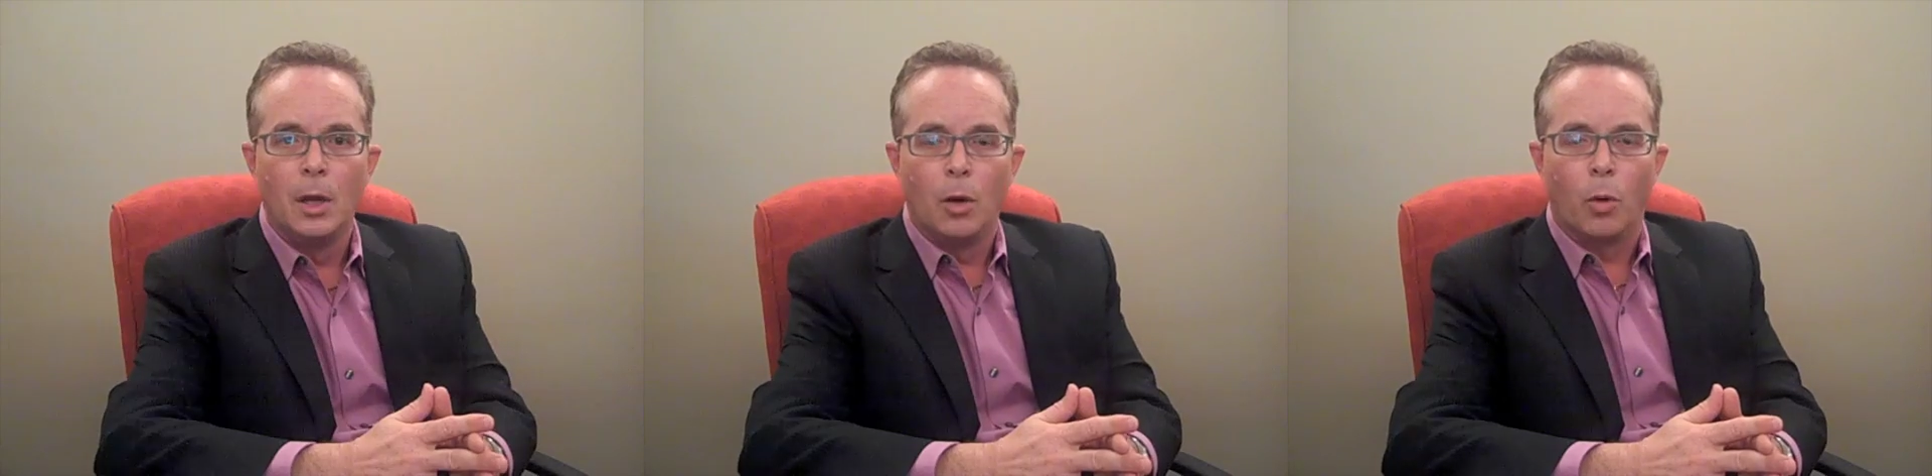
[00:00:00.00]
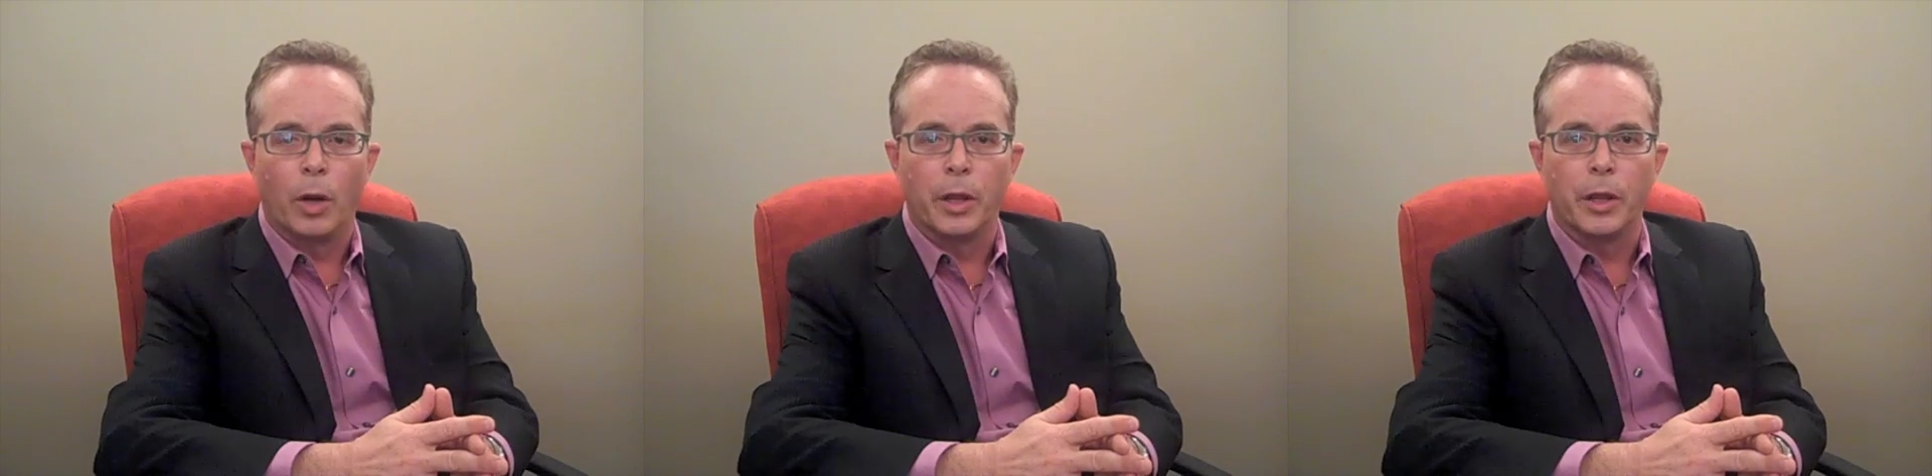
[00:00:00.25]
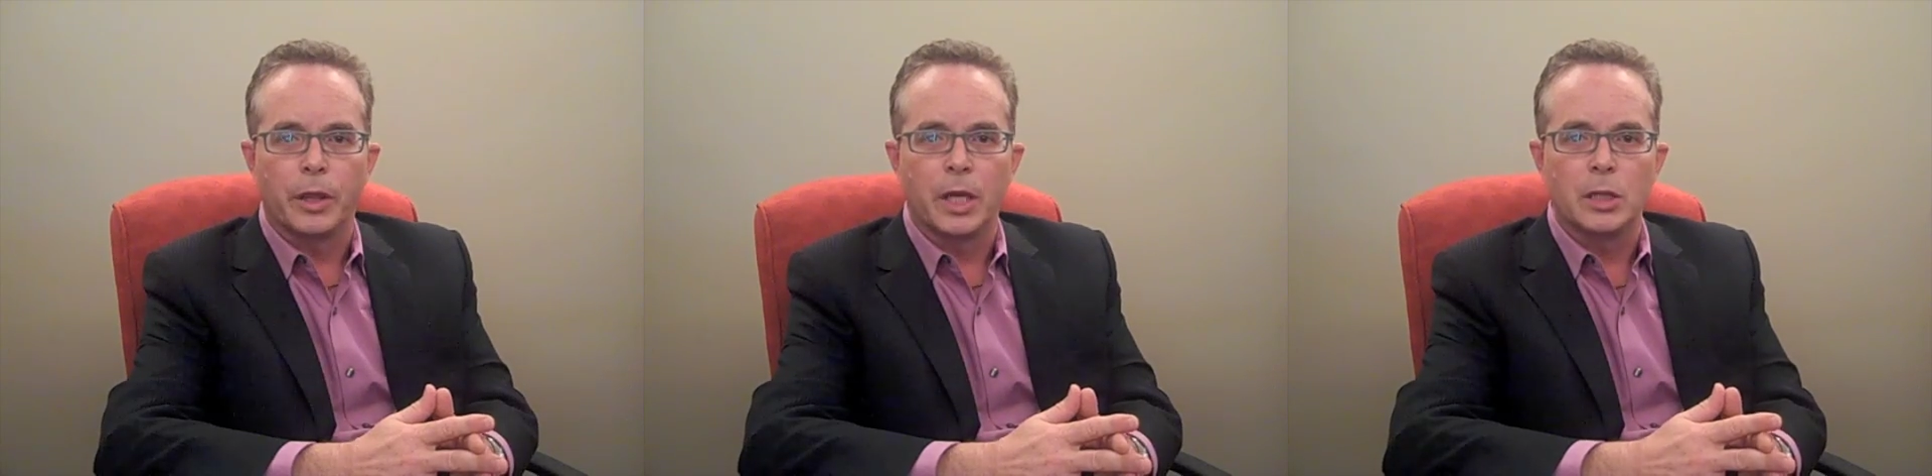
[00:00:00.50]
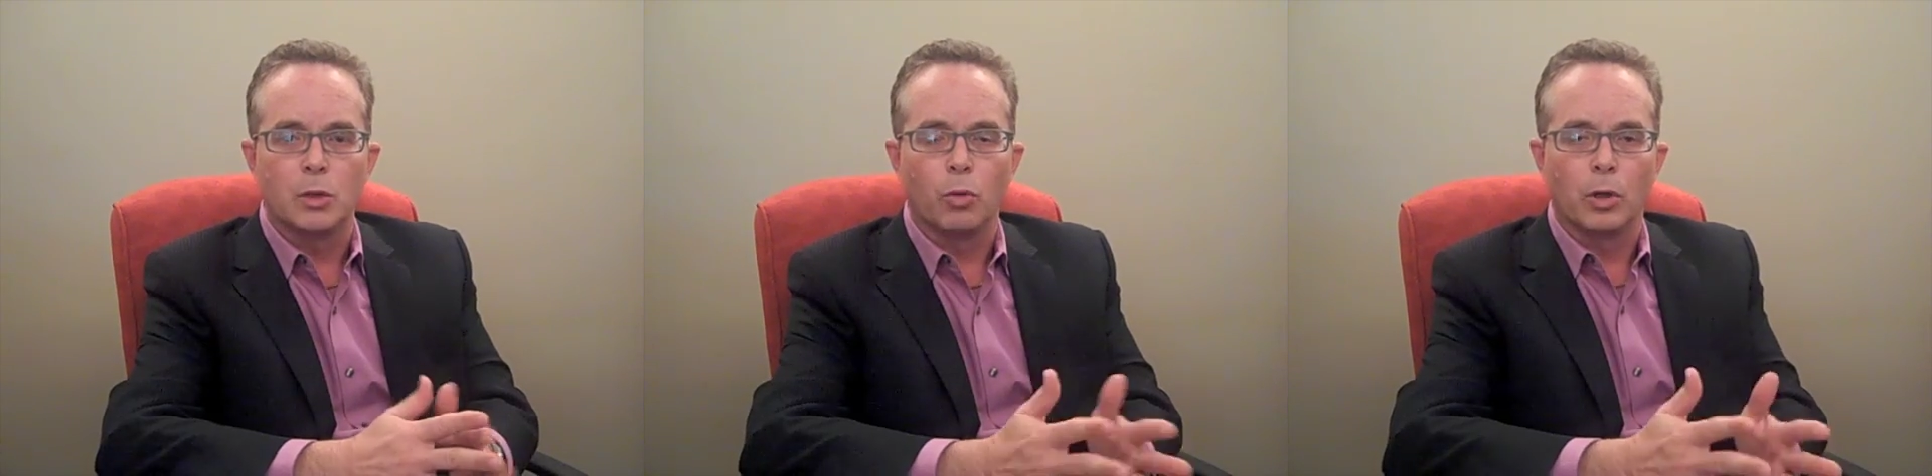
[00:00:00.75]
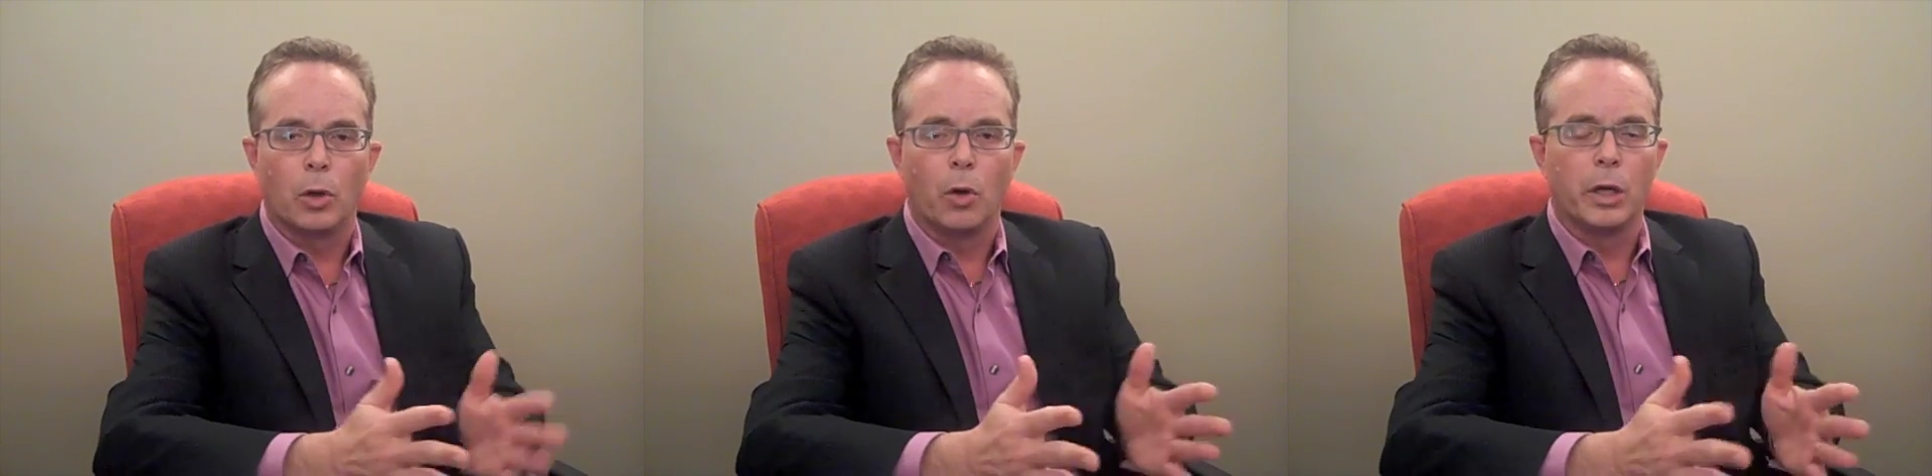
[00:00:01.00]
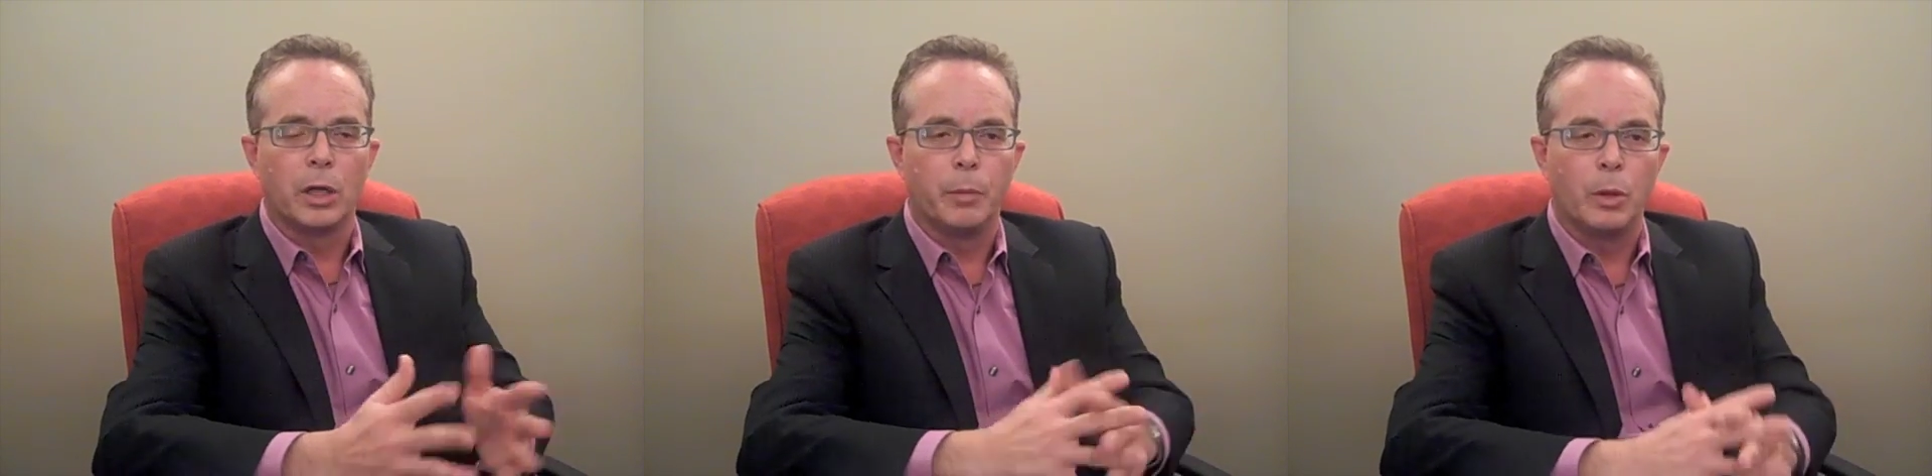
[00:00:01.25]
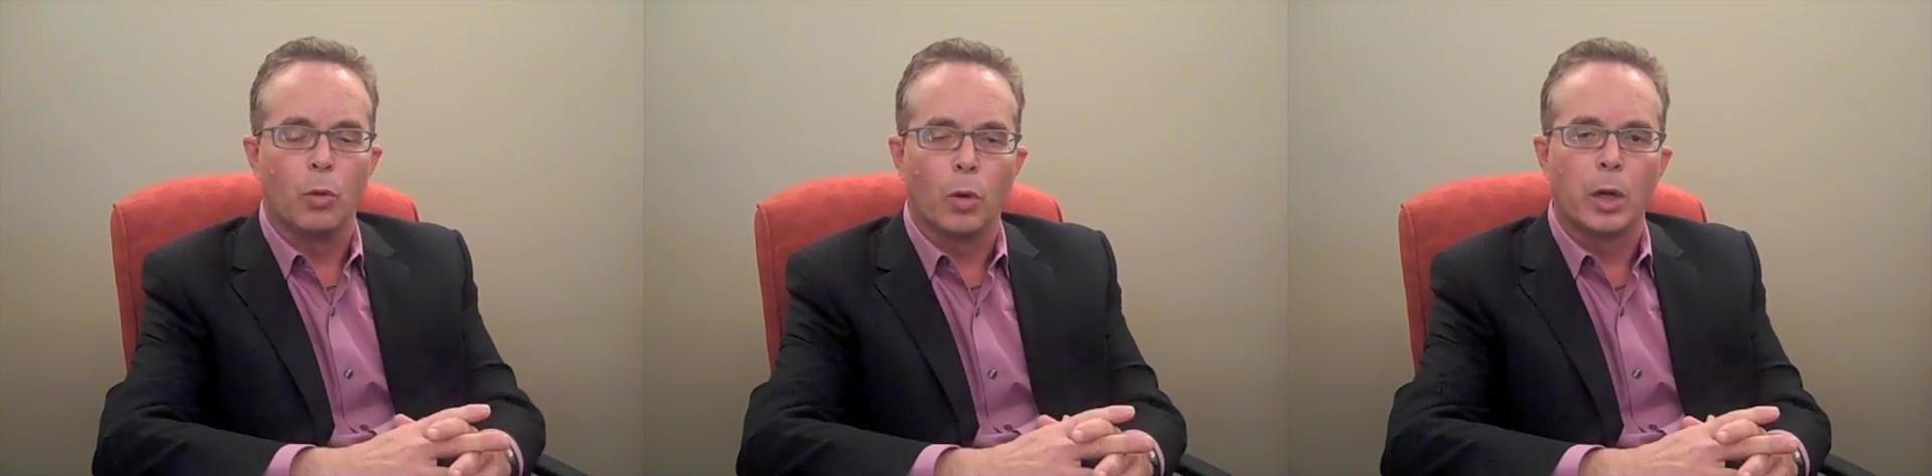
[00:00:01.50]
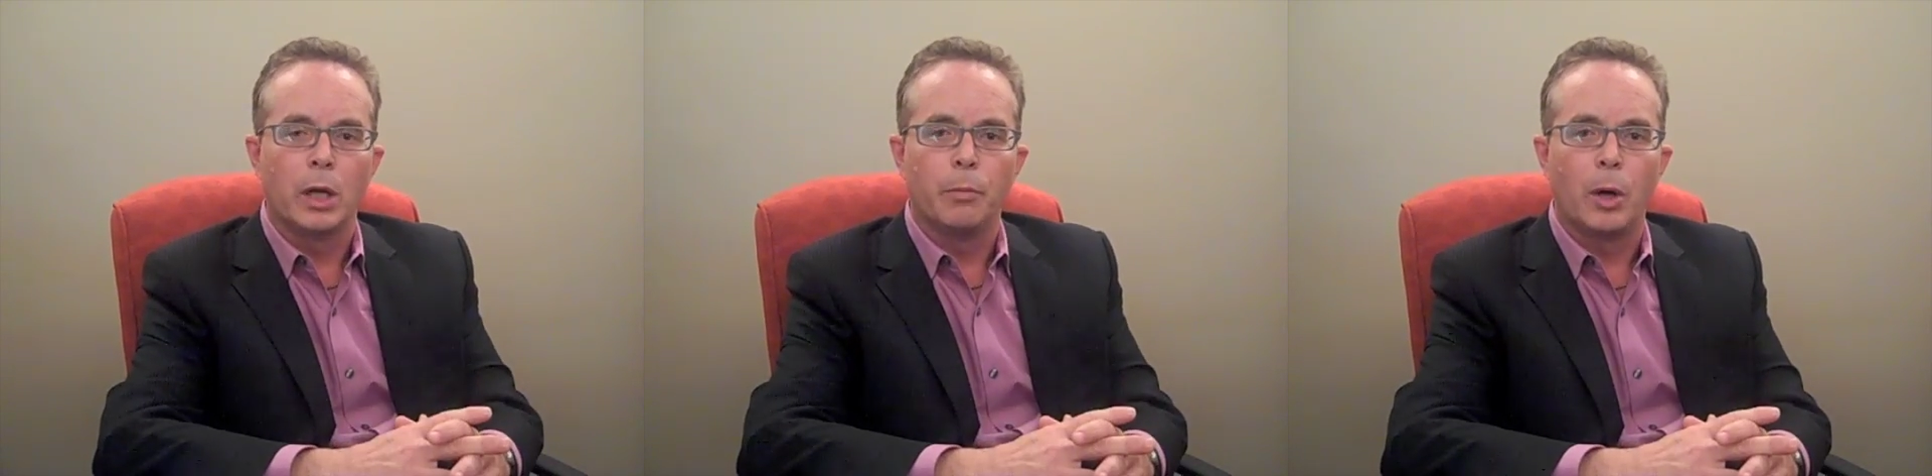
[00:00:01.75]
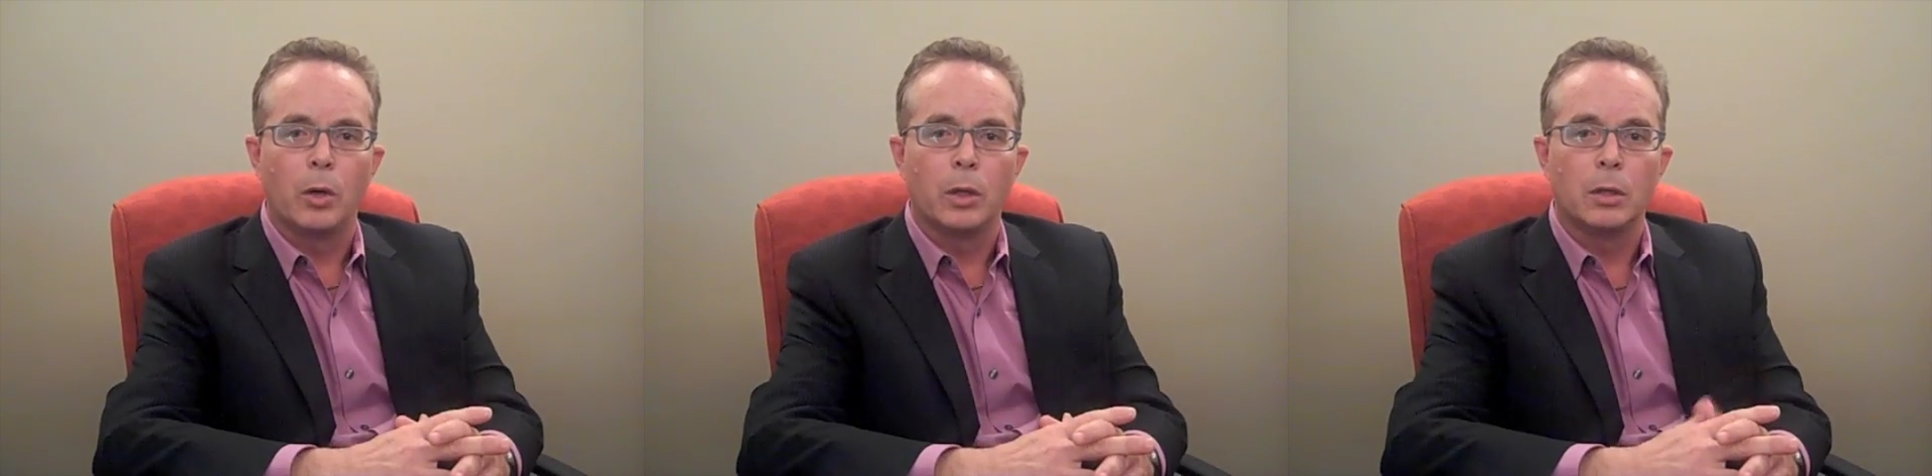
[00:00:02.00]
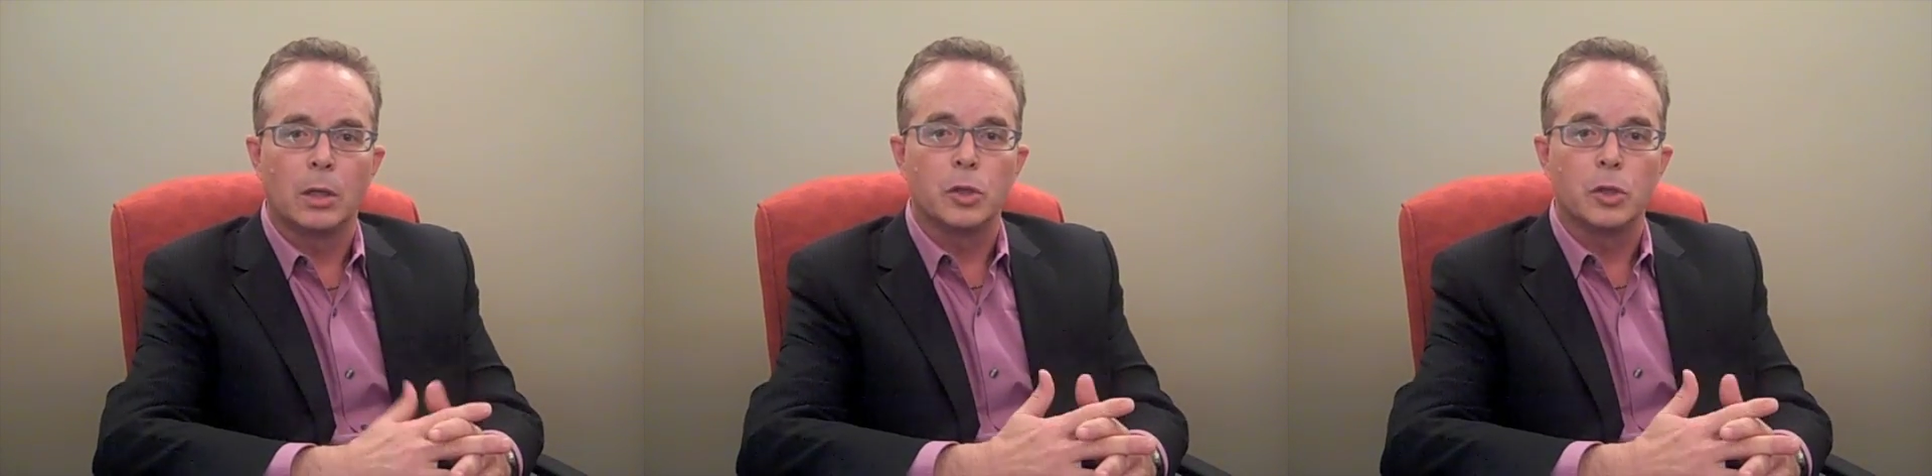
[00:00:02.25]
One of the things that we're going to be worried about and